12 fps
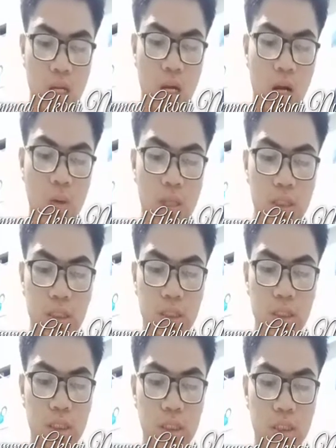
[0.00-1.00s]
whereas the
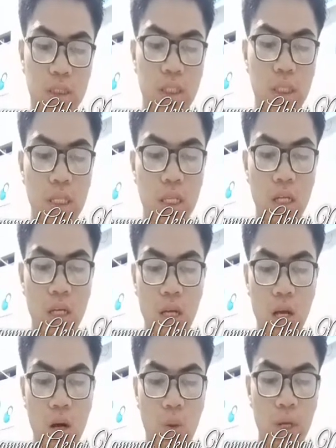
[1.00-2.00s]
teacher is the key.
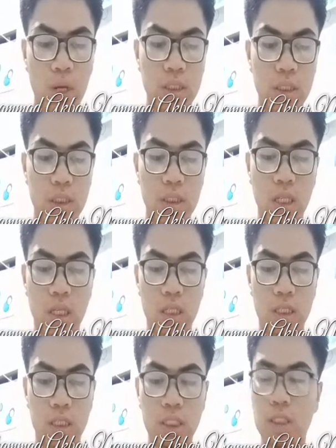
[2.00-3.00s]
Whereas
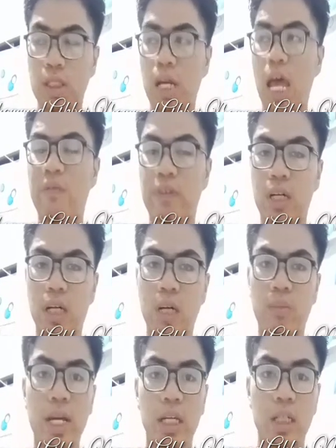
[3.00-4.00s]
the teacher have a
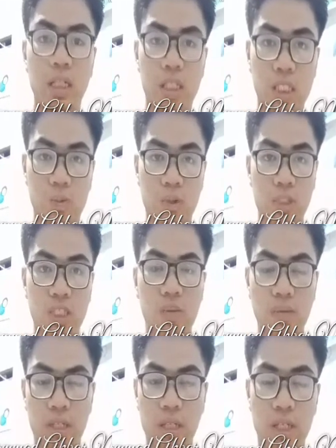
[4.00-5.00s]
big
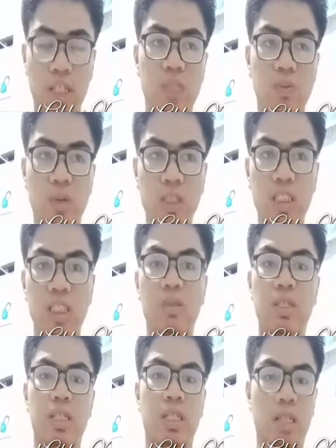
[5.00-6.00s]

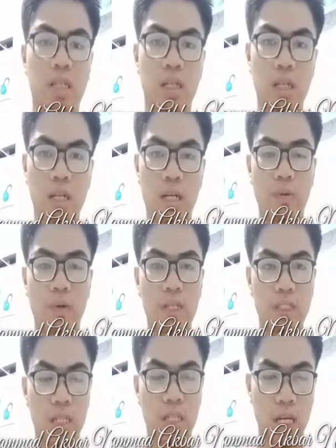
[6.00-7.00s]
responsibility,
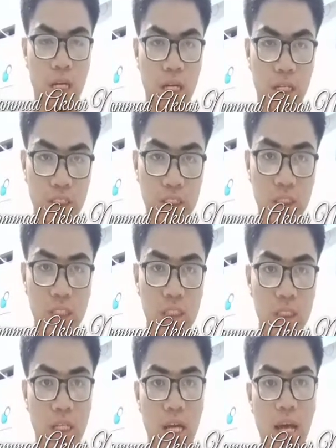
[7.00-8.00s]
whereas the teacher is
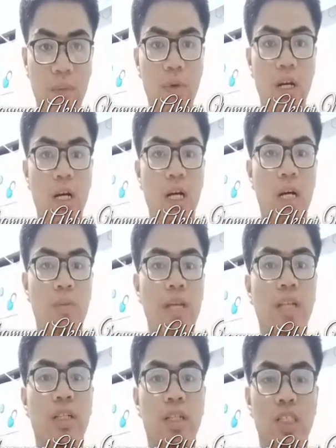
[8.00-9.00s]
have a
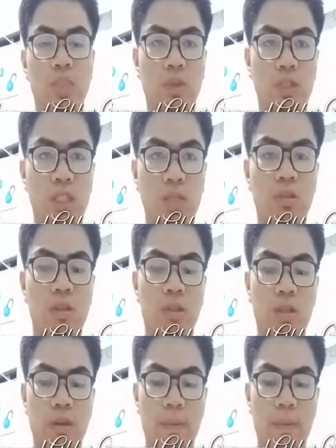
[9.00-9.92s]
big responsibility.